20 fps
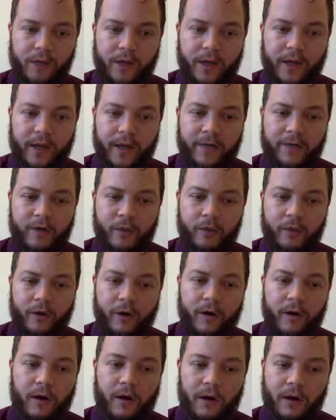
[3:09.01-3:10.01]
Right? And if you'll
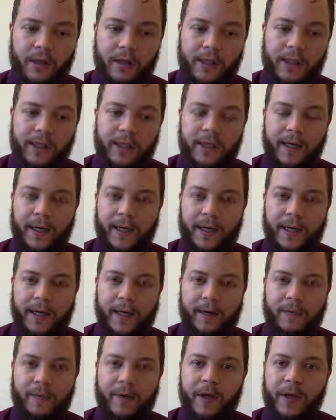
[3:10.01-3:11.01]
recall,
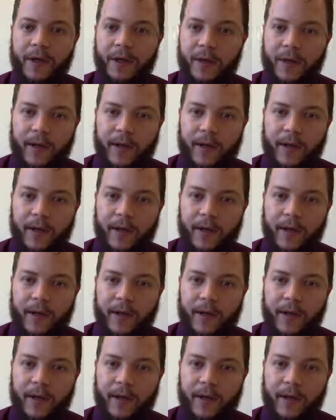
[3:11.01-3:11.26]
a